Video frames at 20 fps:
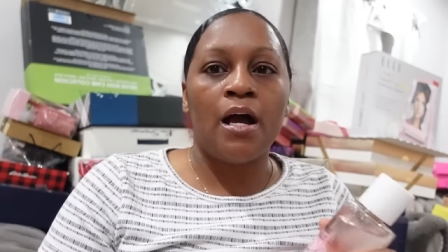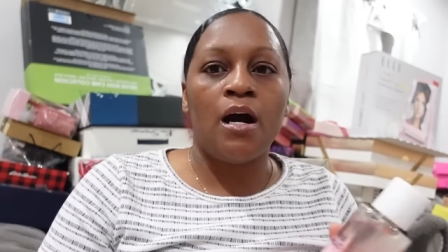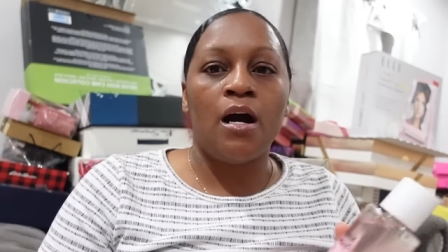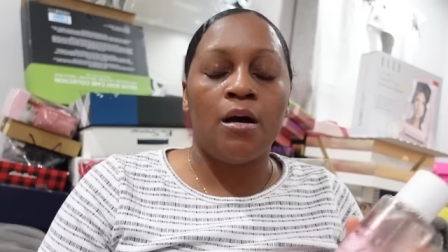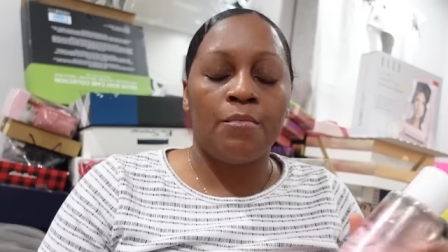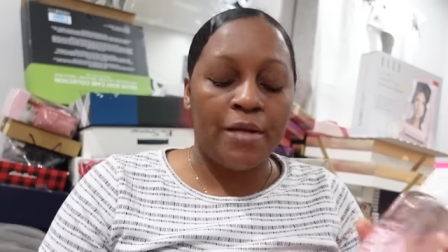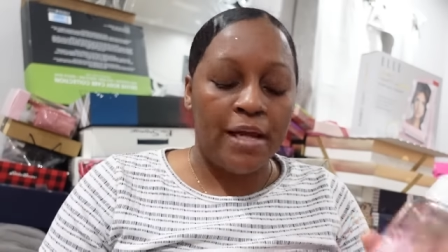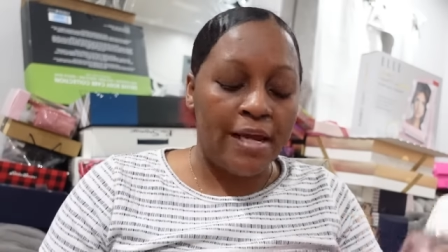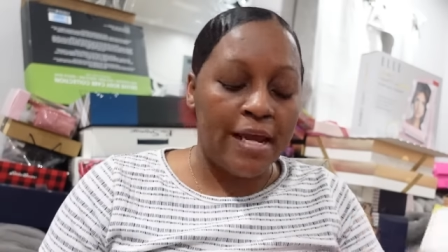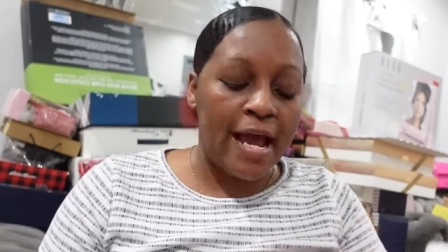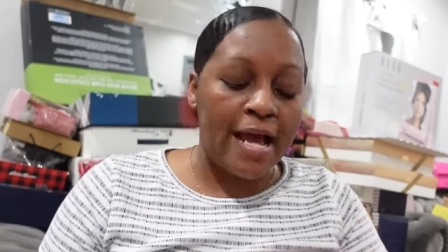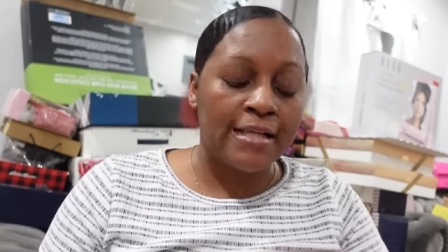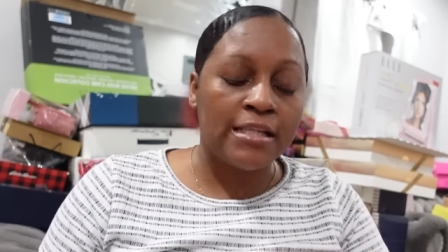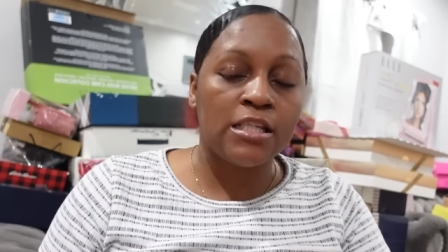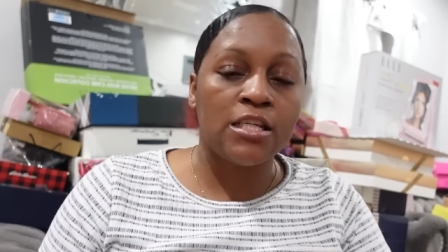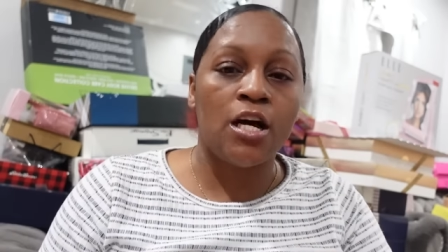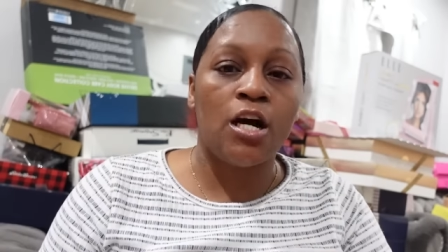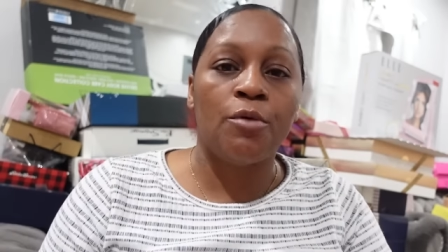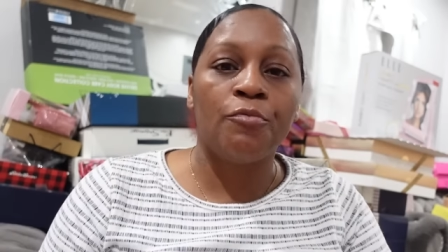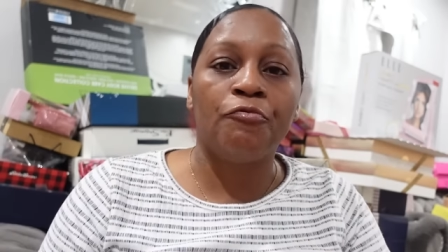um they got
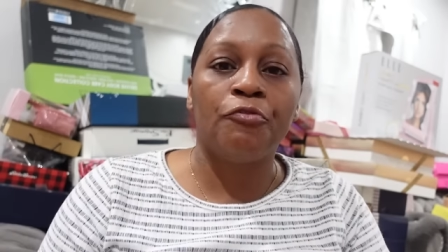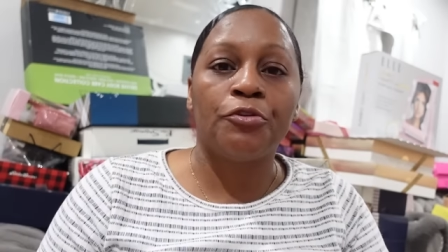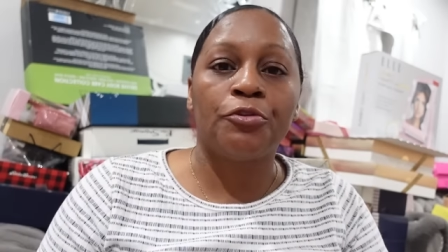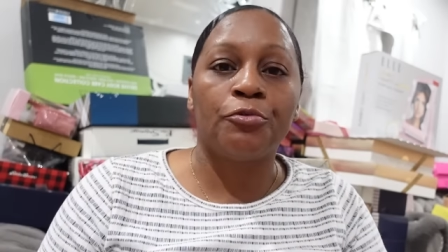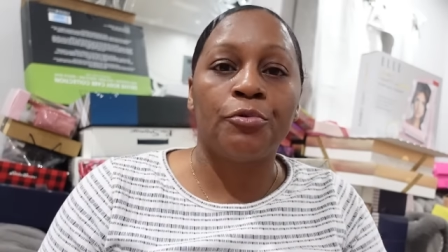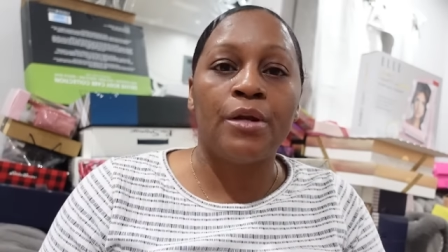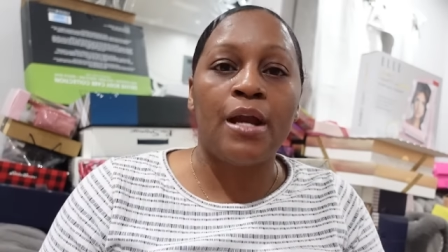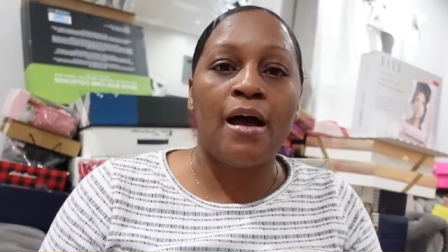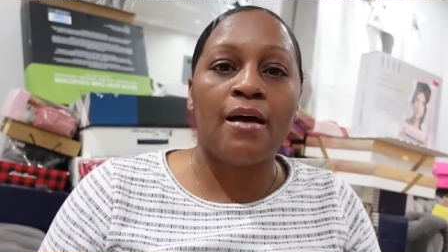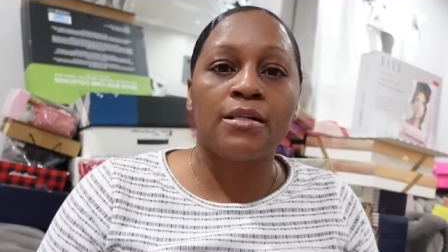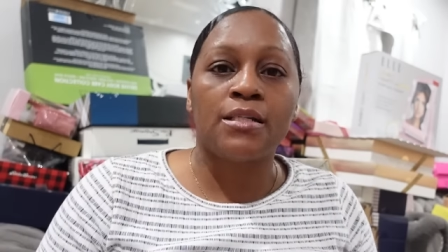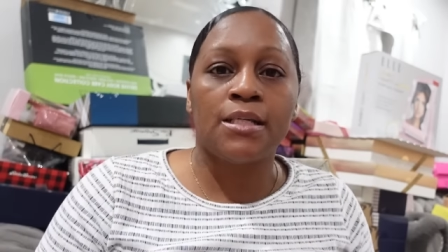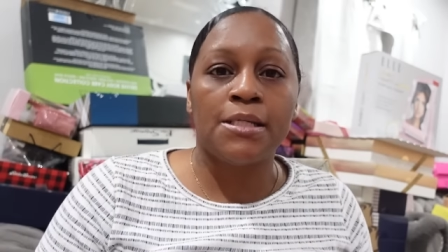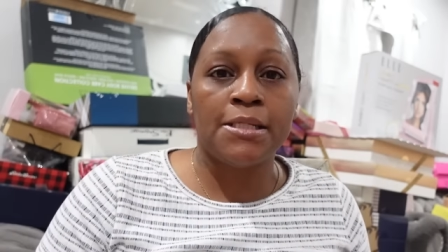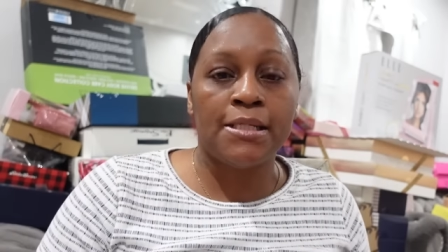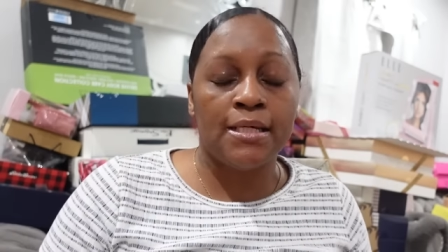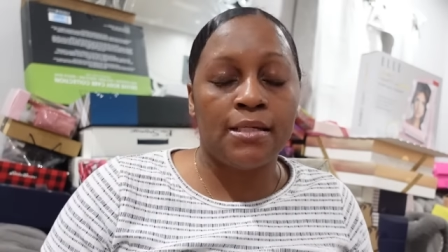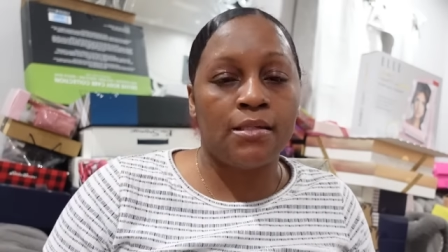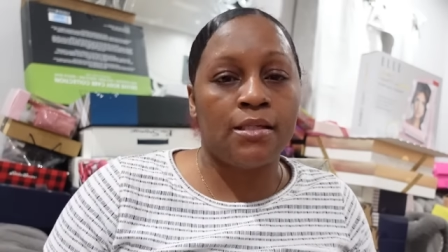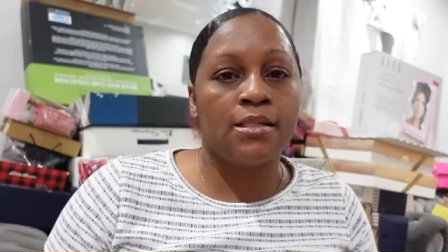some for three dollars and
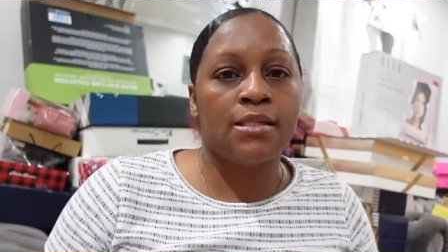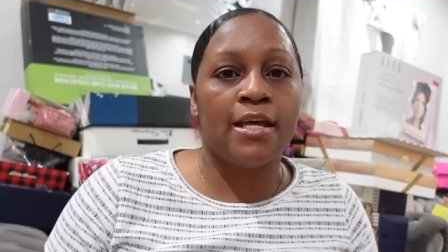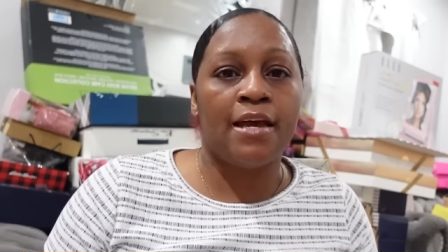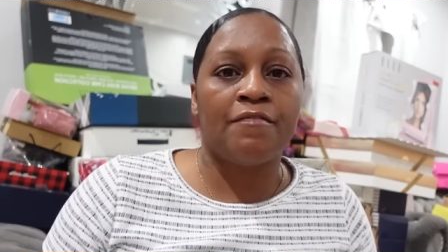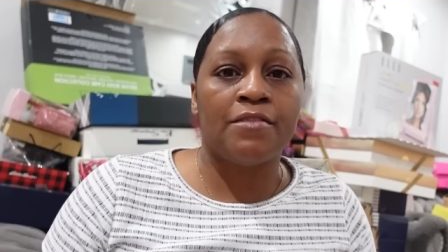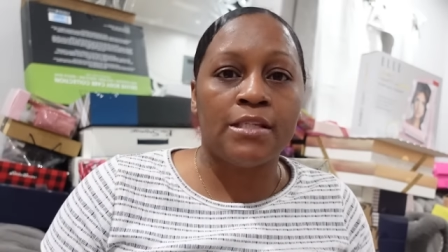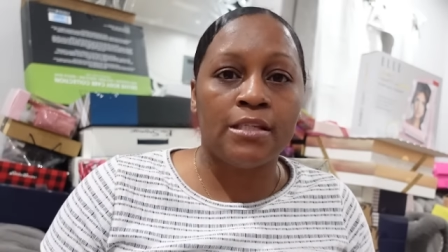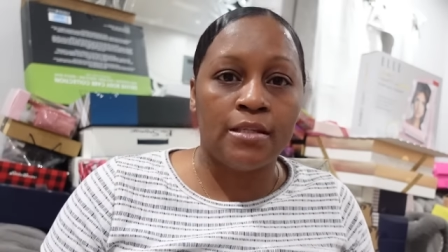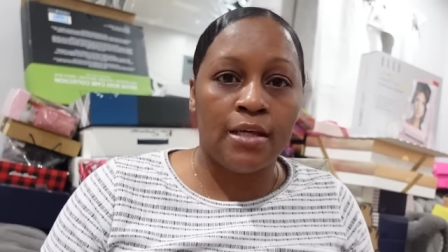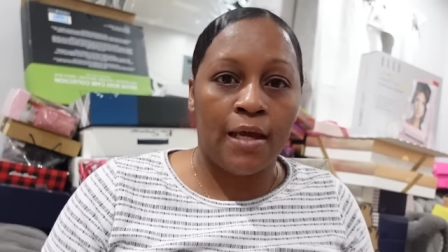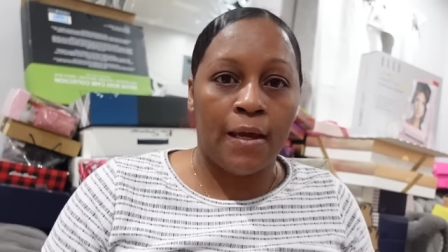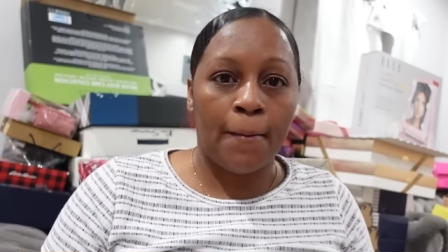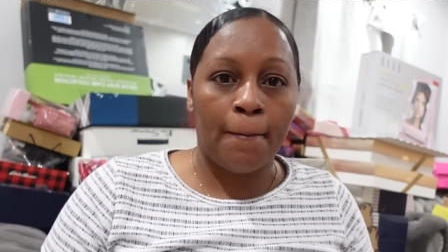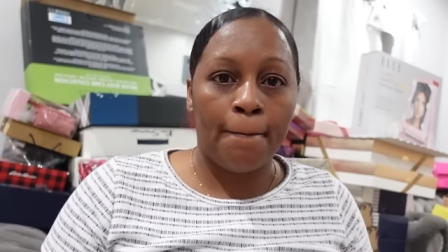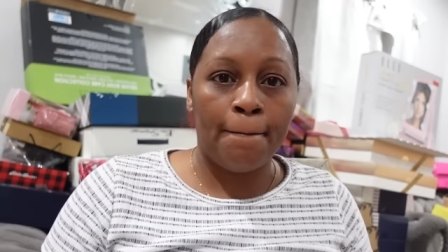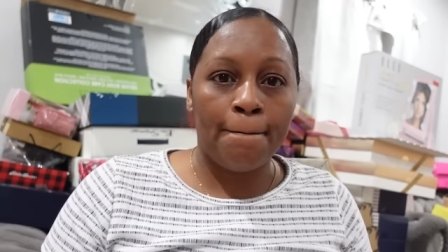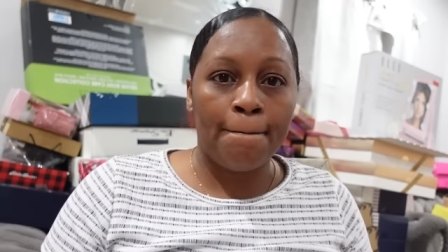67 cent